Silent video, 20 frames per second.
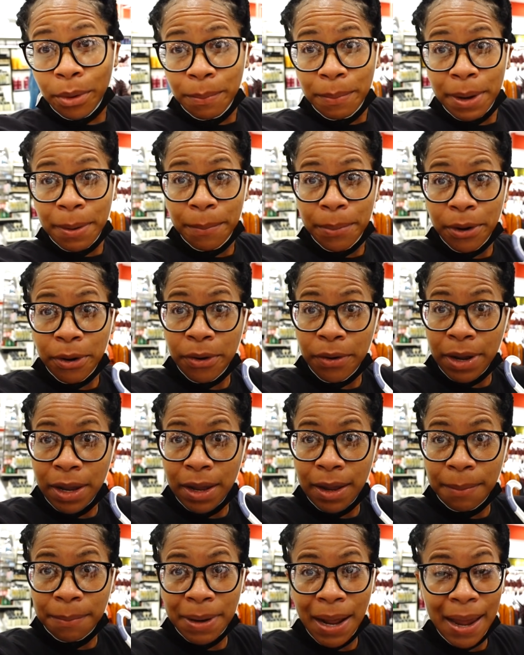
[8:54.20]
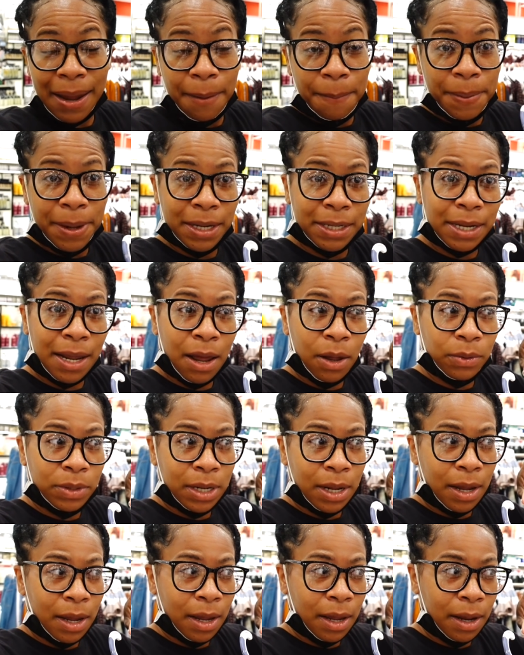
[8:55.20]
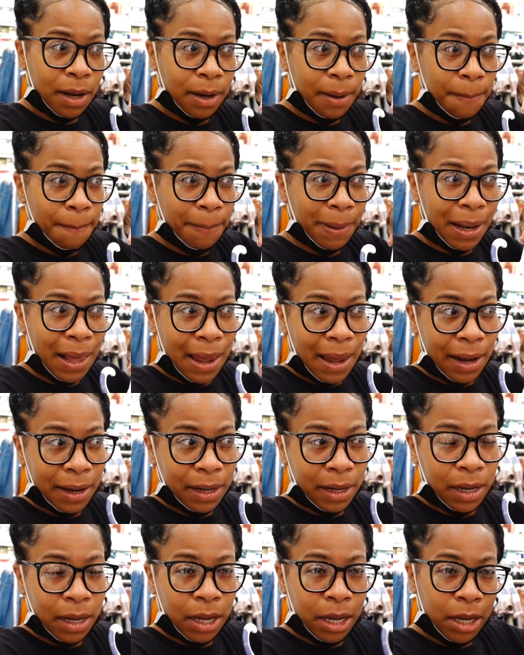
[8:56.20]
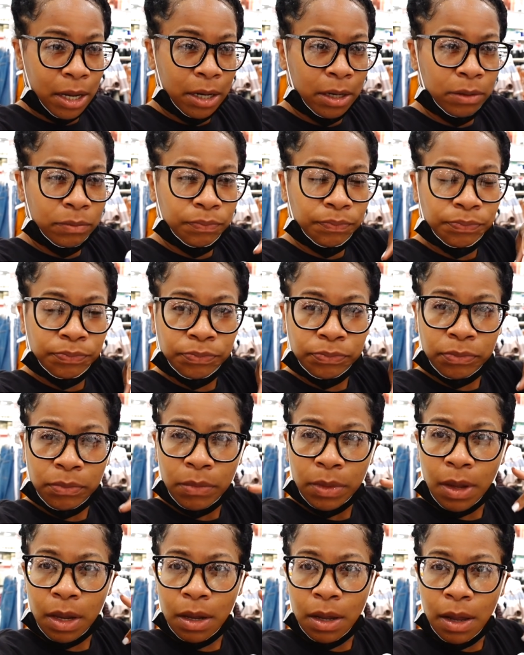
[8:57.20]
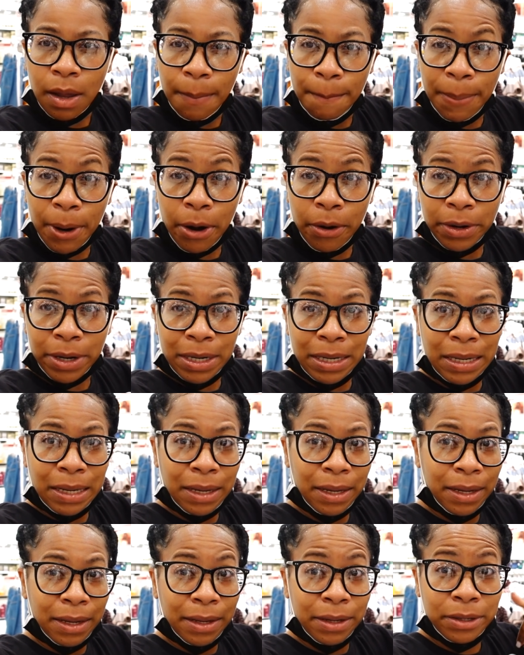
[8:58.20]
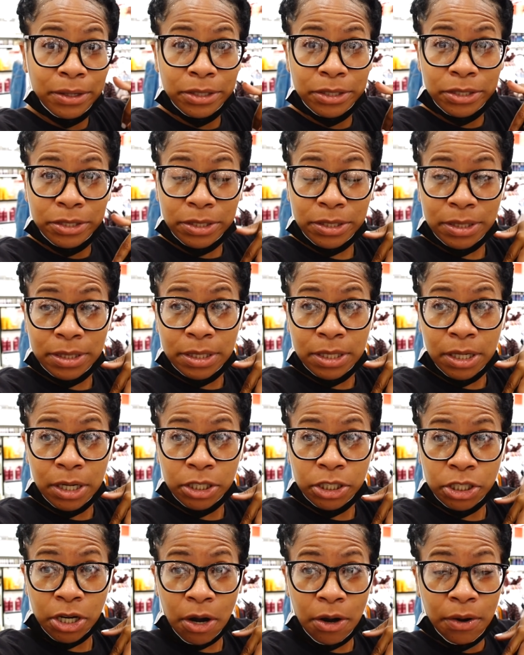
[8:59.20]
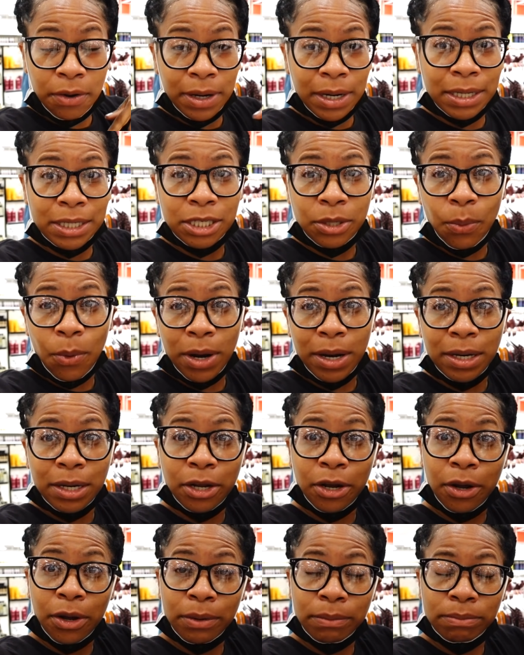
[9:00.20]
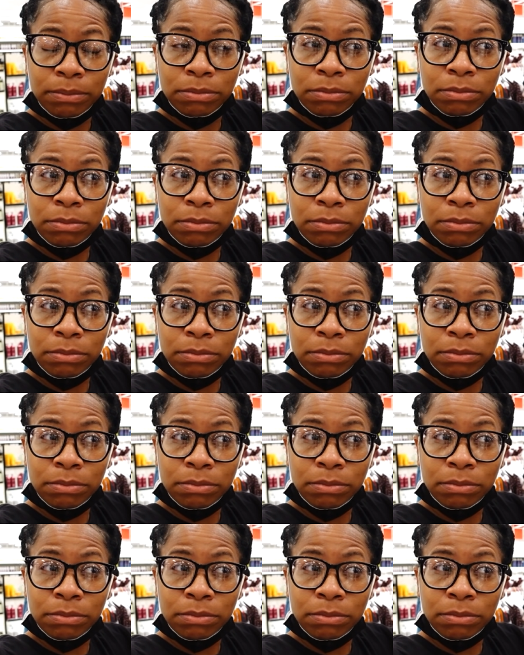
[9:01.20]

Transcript: remember um, Niyah picked out that black and uh, burgundy a shirt, and she wanted the